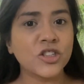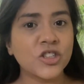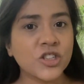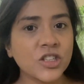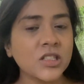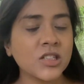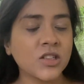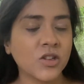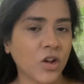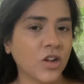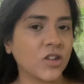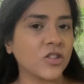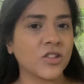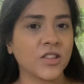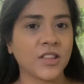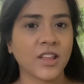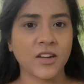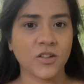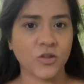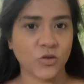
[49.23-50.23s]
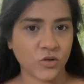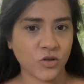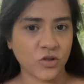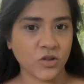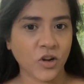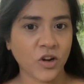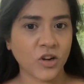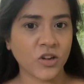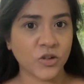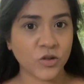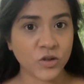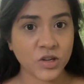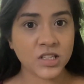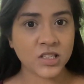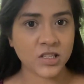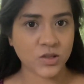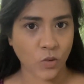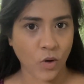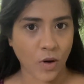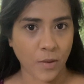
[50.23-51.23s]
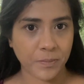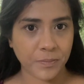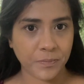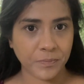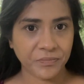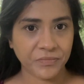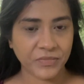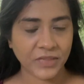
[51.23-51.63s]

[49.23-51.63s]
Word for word: just launched their token on Uniswap.